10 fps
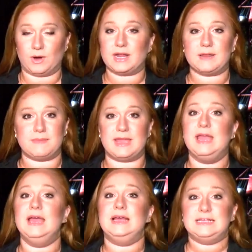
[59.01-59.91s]
We're going to be
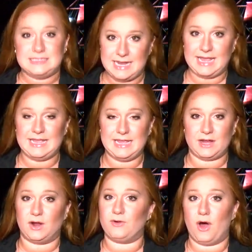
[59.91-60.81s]
staying
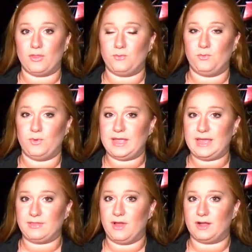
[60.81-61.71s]
here all the
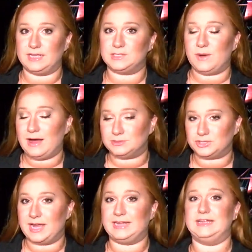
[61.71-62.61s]
weekend long as well,
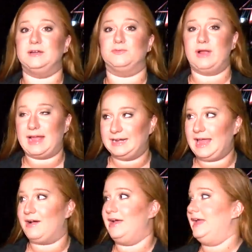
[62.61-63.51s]
trying to ride it
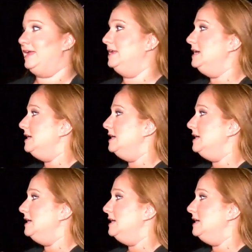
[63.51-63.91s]
out and